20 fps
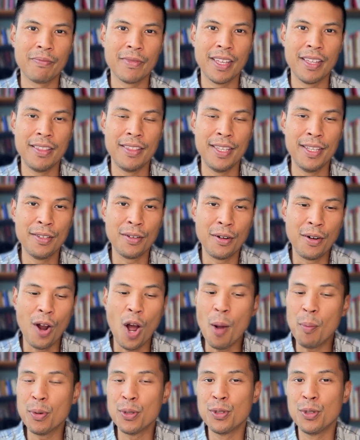these are
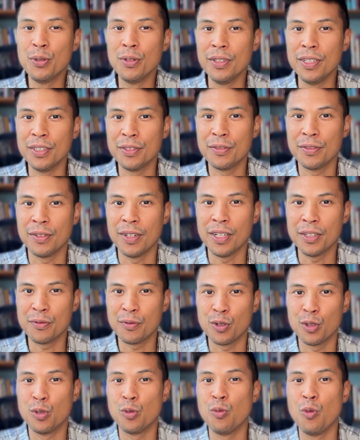opportunities for us
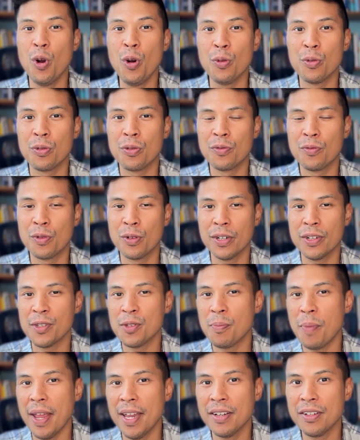for growth, for
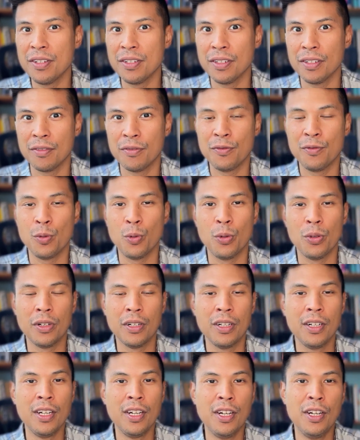expansion,
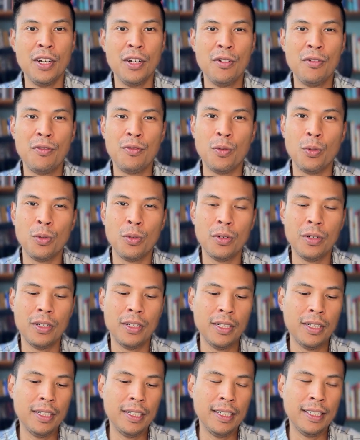for
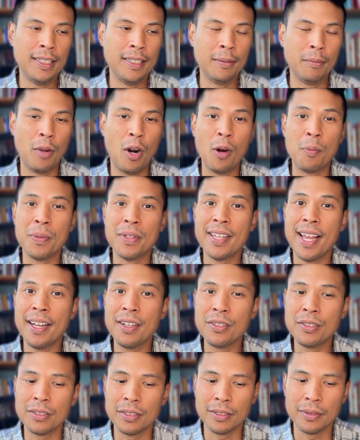our
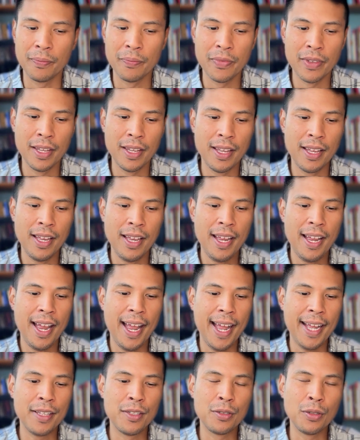potential.
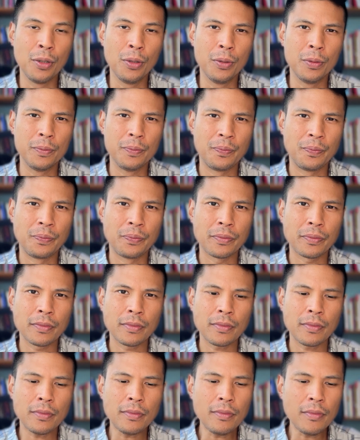And so
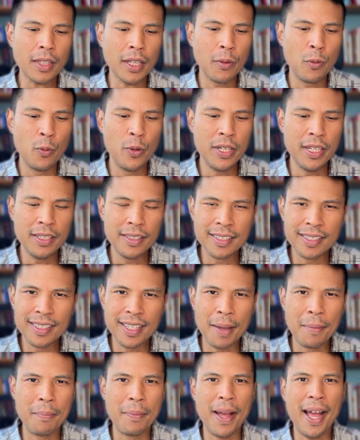we need to
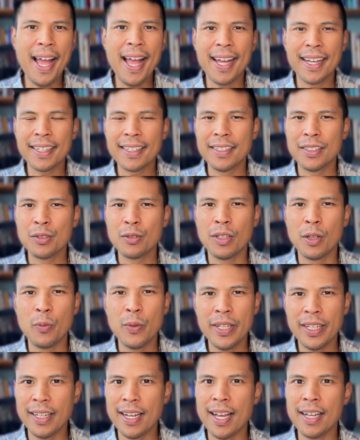step back so that we
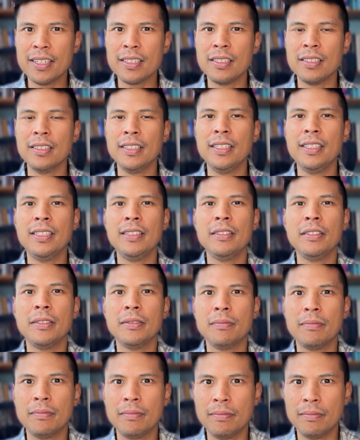can actually
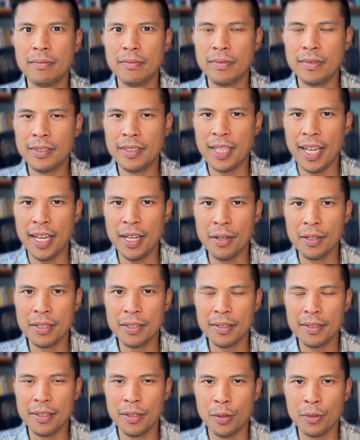take
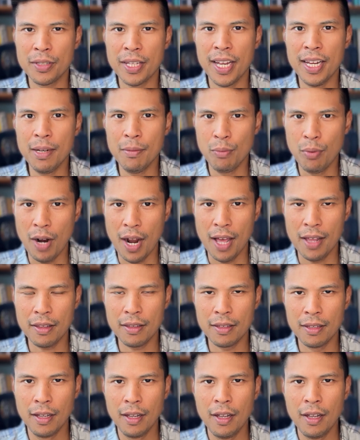a breath